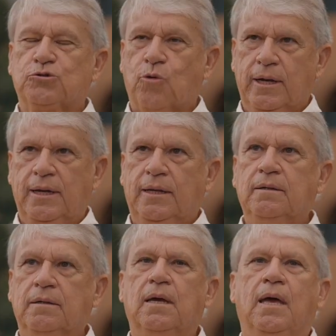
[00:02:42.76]
training,
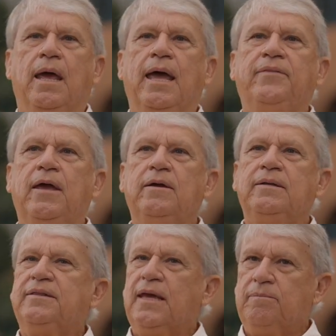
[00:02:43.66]
and they
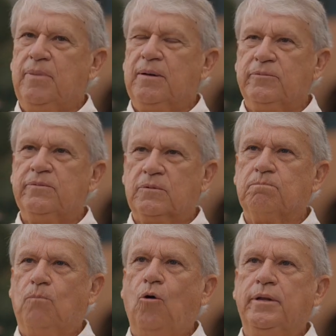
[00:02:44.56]
had been
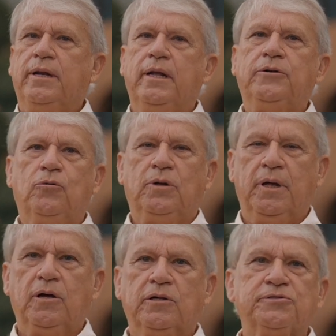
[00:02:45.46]
molded into
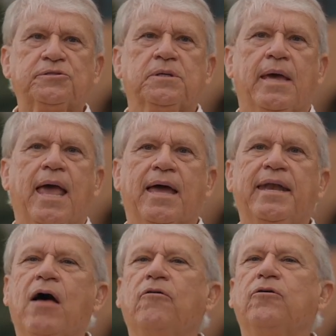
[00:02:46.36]
adults, and
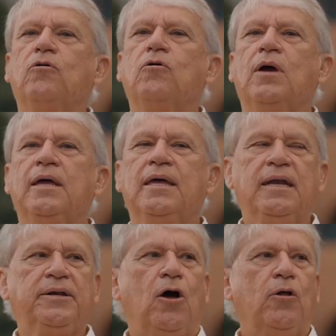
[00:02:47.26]
now they're an
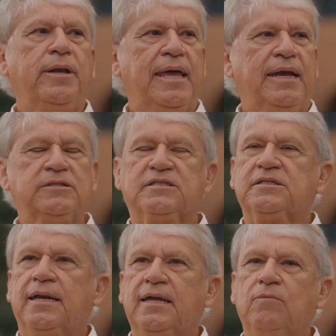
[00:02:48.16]
adult in a
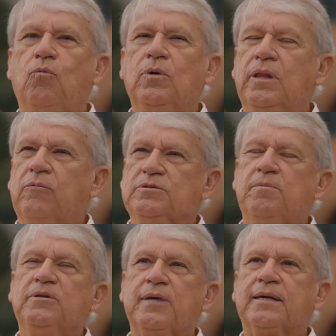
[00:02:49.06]
setting that was
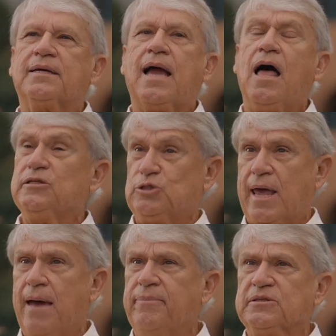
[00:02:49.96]
much like a college
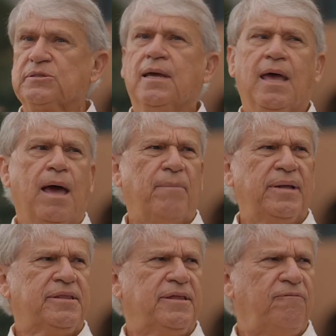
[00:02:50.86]
campus. But the